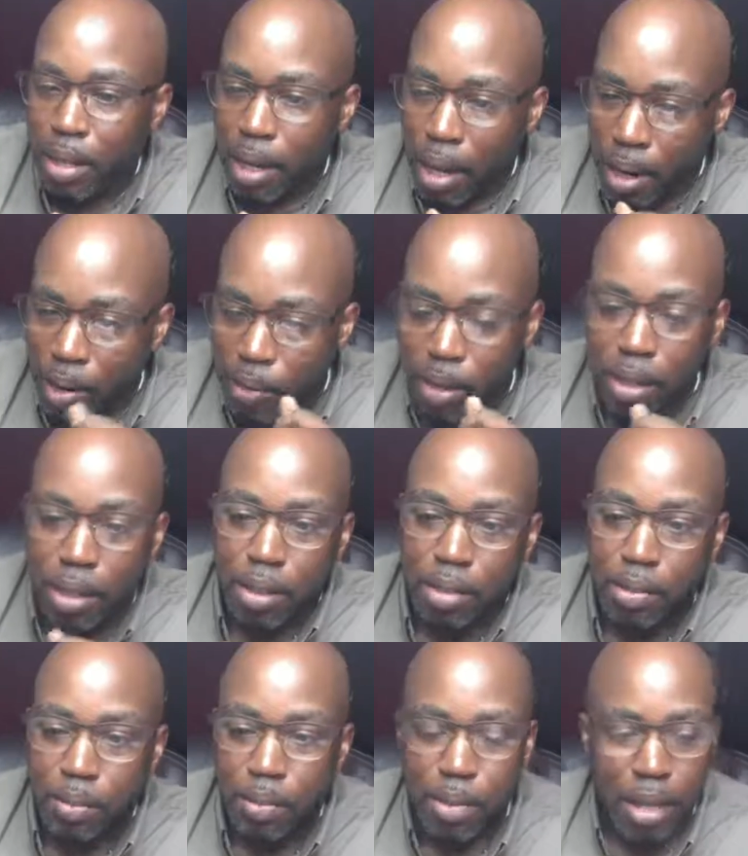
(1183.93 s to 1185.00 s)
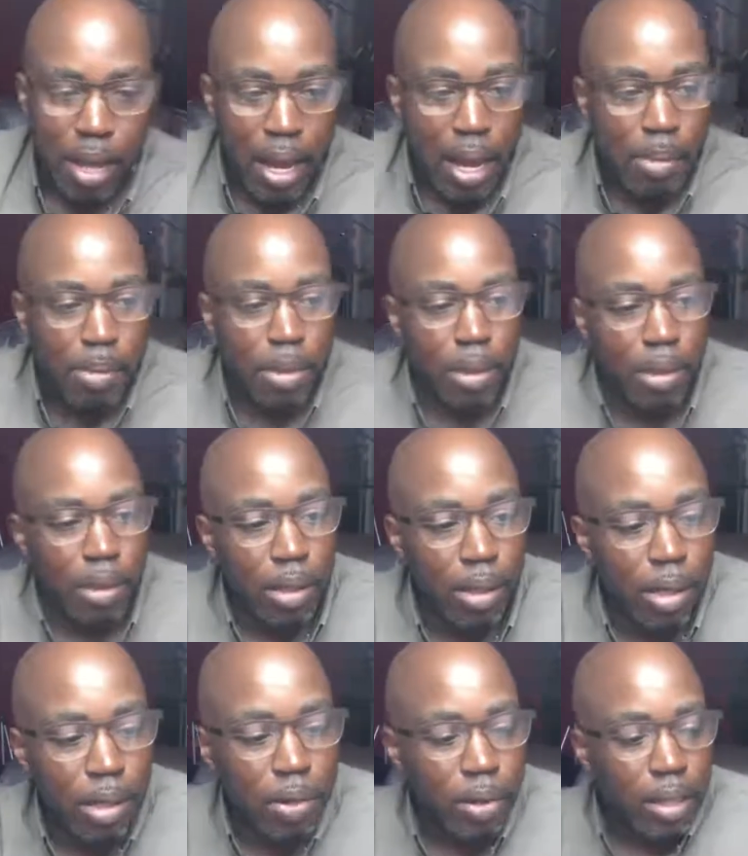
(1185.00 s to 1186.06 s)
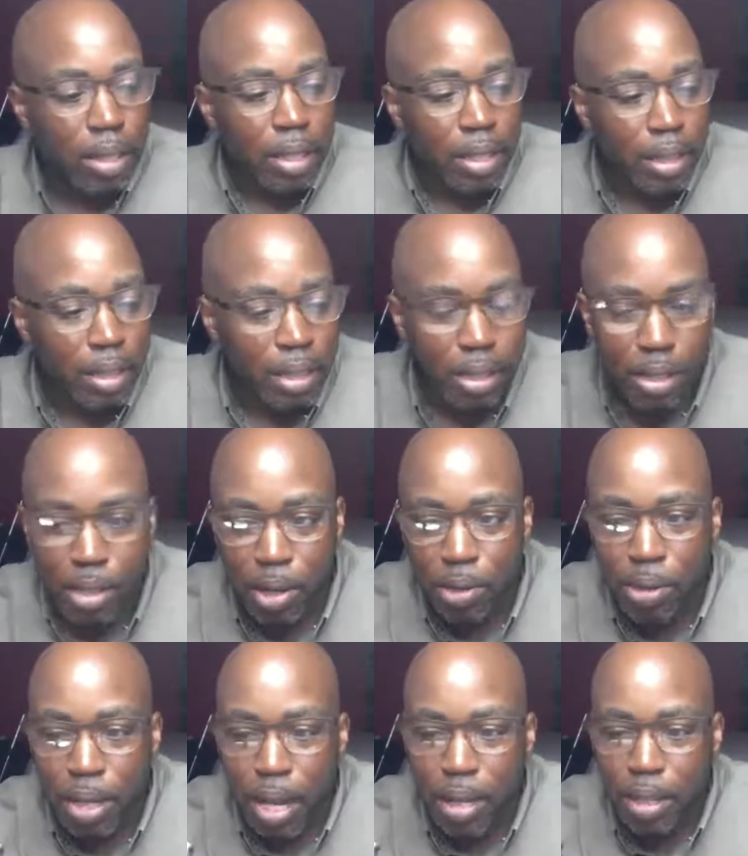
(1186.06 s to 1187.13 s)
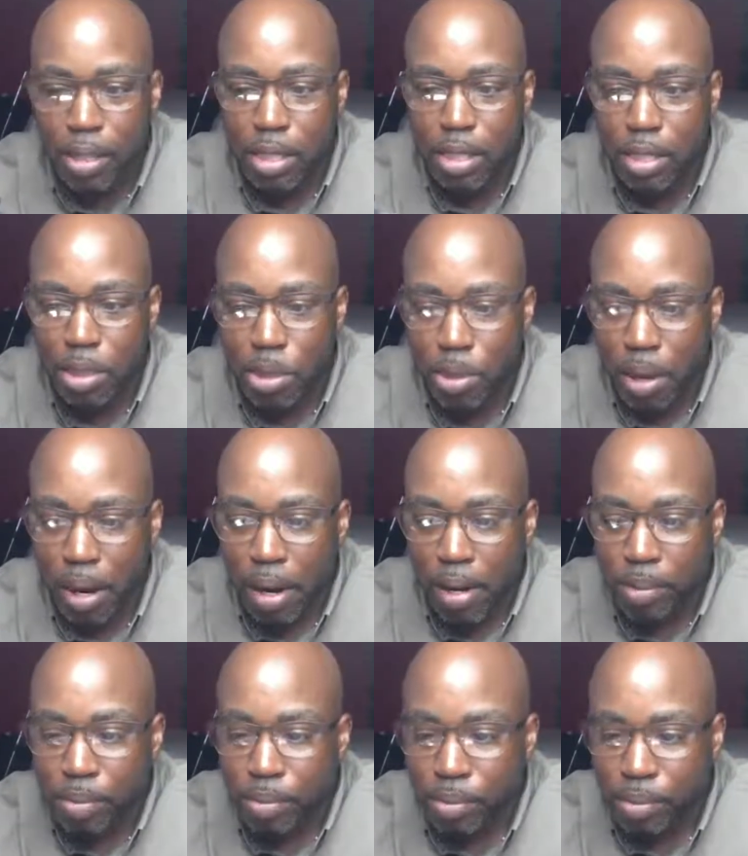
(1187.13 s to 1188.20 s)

Agreed. Absolutely agreed. Don't knock it till you try it.